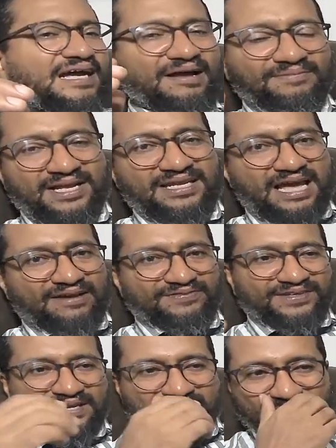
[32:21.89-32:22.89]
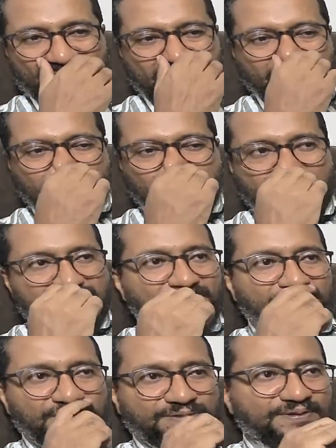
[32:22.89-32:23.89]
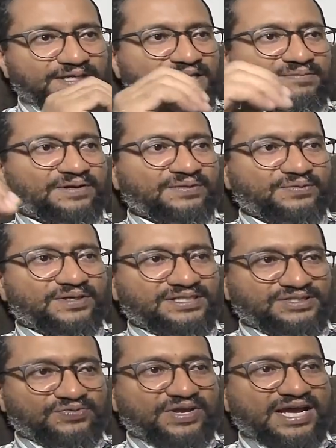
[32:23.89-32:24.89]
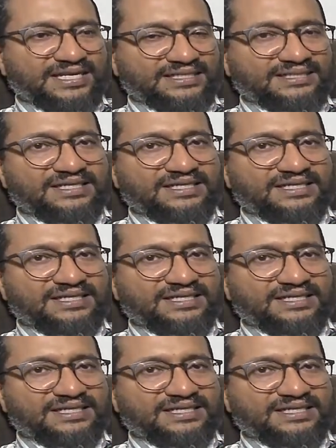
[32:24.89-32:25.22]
I'm not laughing at my students. I'm just speaking about what is reality,